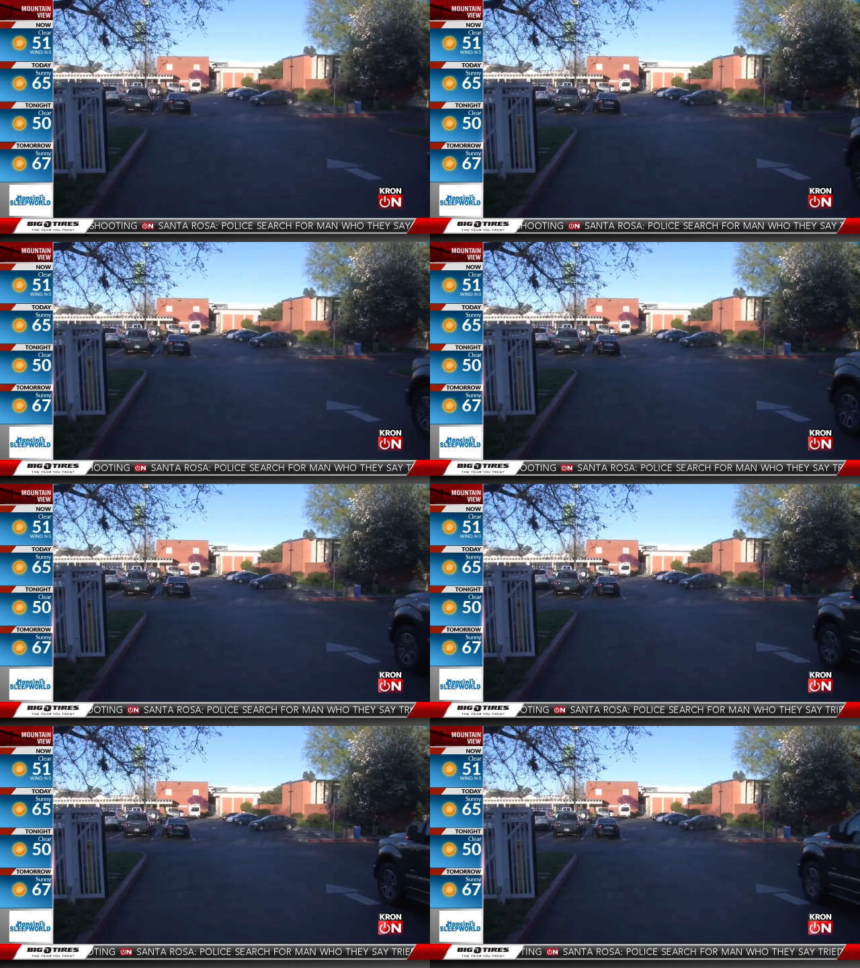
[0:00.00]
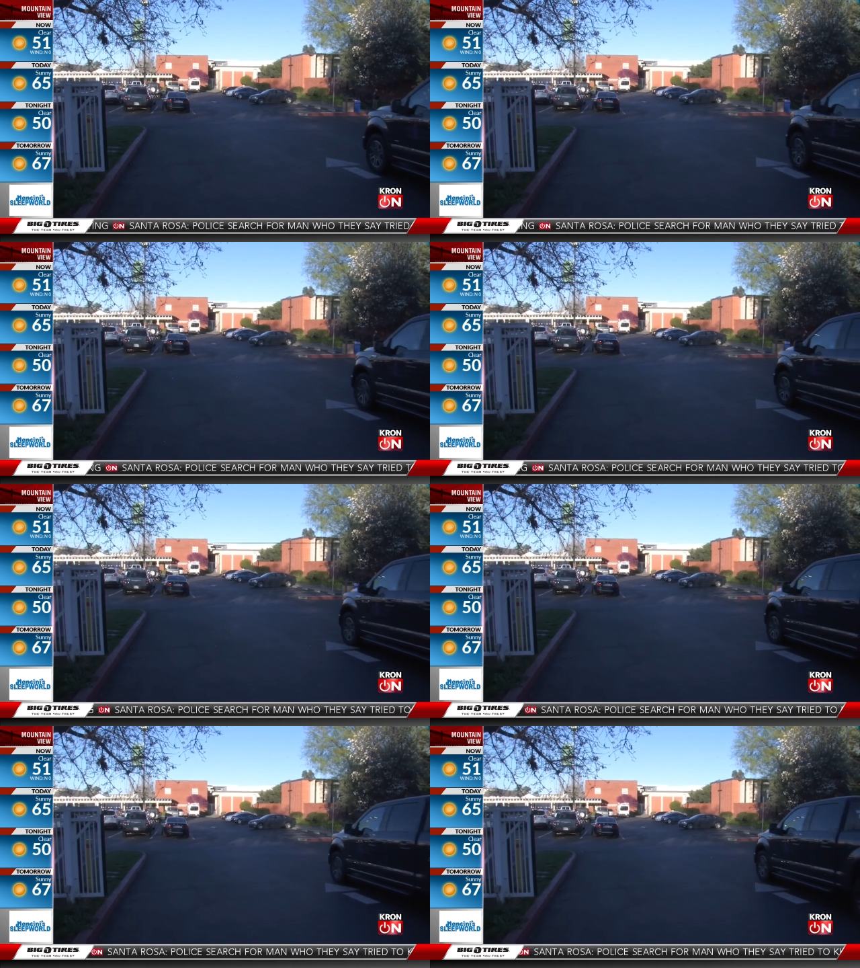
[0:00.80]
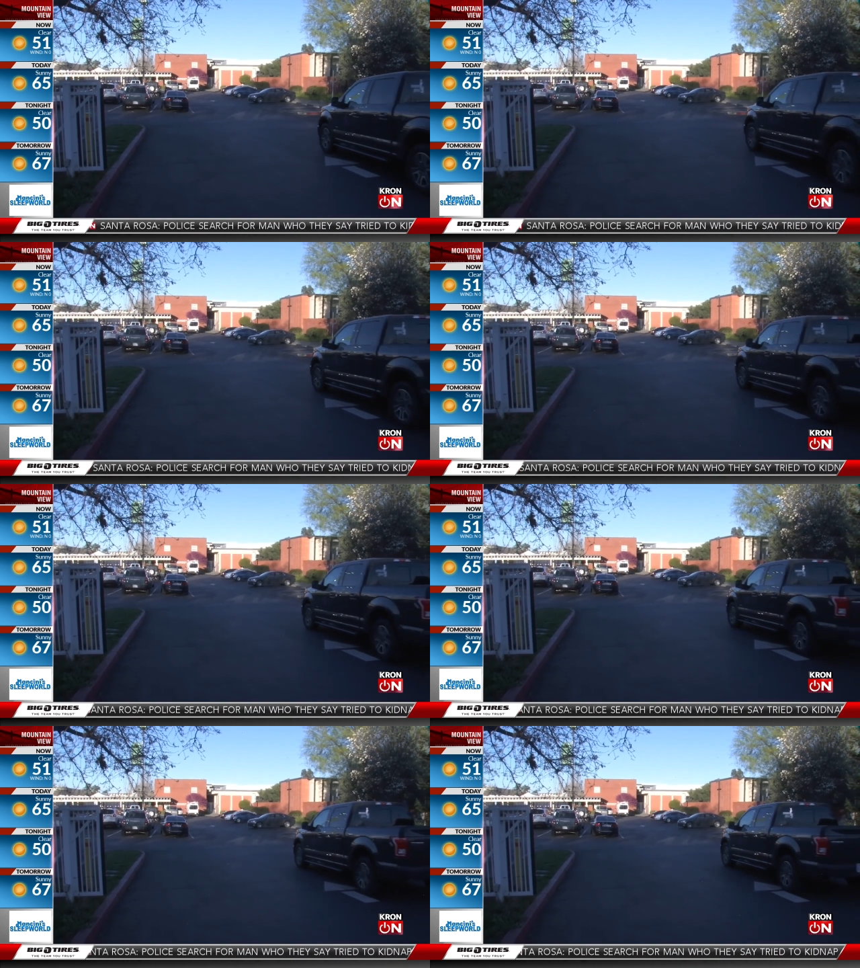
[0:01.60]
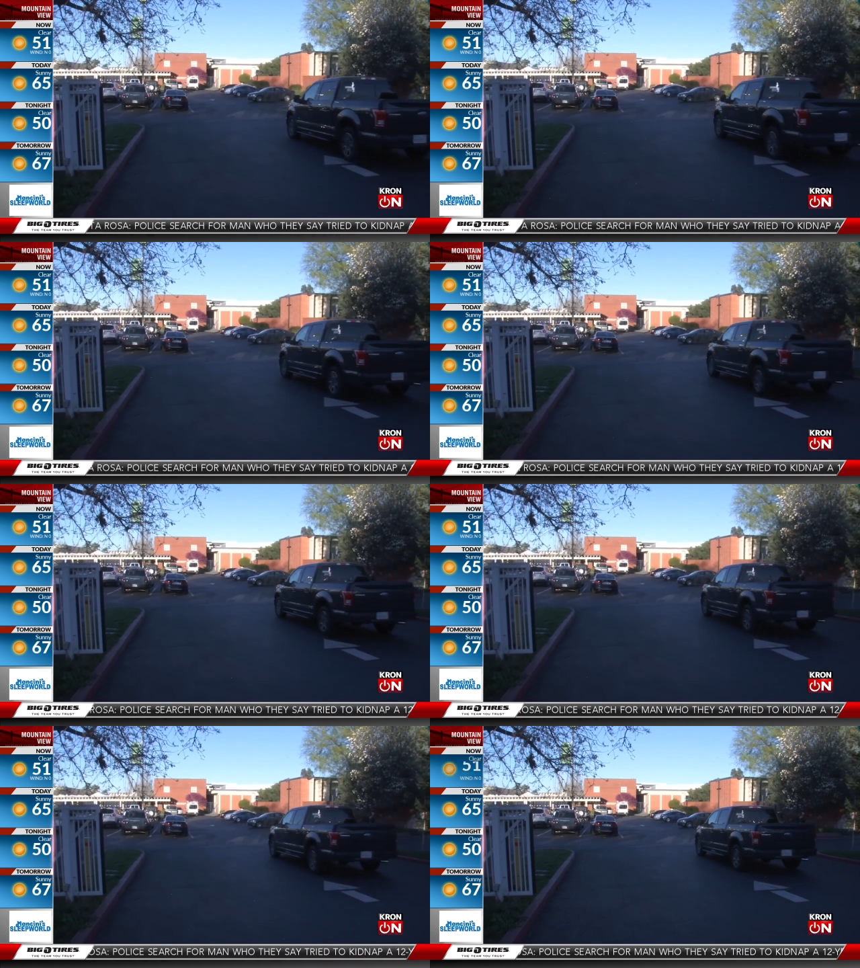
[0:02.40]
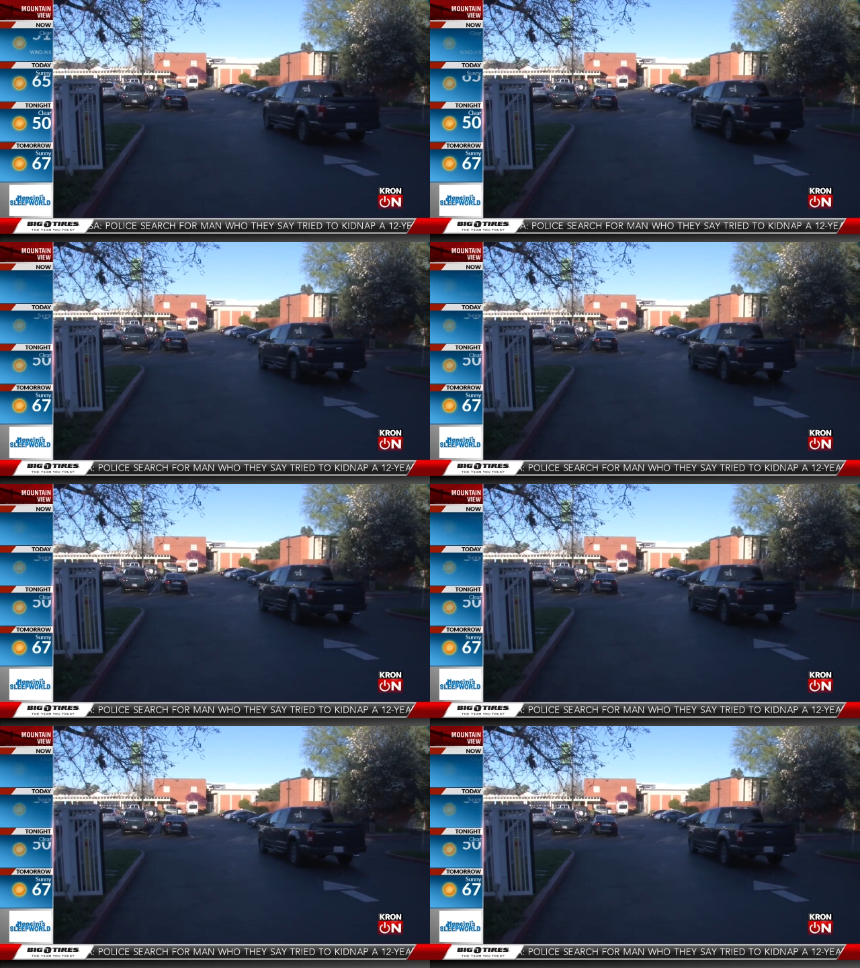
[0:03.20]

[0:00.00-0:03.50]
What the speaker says: [unreadable: no face in view]